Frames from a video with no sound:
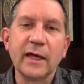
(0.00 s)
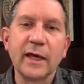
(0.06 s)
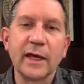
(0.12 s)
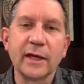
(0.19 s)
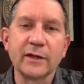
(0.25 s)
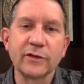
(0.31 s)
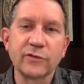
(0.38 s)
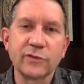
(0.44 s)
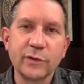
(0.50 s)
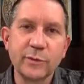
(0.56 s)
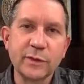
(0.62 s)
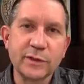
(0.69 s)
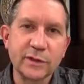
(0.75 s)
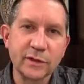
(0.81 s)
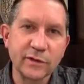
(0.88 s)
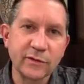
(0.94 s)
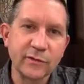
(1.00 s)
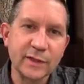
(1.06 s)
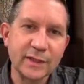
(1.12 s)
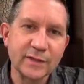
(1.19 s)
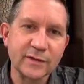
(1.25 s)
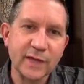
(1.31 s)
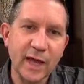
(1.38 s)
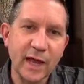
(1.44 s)
And attributive
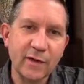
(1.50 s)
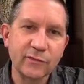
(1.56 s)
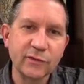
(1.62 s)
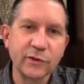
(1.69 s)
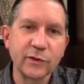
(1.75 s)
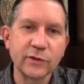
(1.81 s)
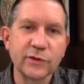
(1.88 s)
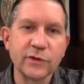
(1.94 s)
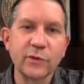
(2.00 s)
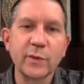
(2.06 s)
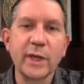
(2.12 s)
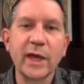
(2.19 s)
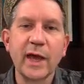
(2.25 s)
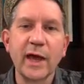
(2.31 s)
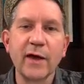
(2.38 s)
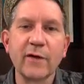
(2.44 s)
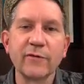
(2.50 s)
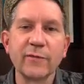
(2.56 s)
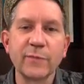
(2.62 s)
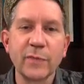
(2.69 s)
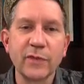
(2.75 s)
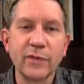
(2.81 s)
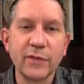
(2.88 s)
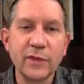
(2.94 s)
is after, so we have
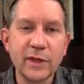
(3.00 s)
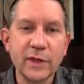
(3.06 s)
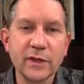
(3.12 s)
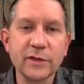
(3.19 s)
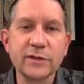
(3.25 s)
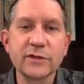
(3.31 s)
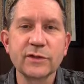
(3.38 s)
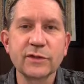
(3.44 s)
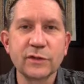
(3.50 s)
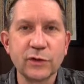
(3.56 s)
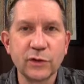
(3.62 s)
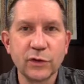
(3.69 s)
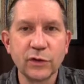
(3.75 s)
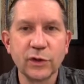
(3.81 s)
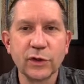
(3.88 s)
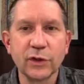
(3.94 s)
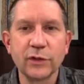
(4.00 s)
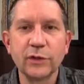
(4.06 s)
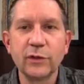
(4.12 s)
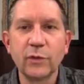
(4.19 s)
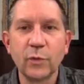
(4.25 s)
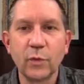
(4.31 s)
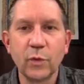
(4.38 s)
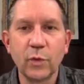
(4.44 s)
this good
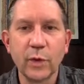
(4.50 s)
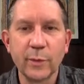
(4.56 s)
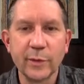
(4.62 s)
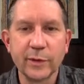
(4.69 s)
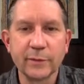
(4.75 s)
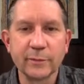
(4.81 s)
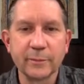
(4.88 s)
woman.